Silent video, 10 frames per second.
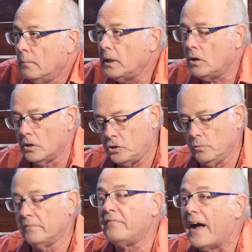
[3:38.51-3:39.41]
because
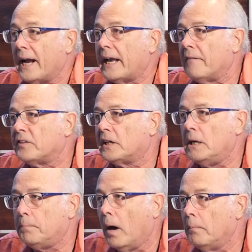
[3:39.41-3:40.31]
you, in fact, have to
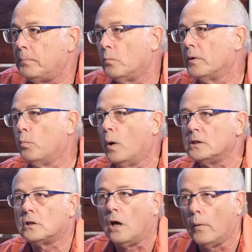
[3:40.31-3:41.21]
keep up with
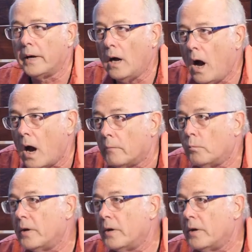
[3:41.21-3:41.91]
what's going on.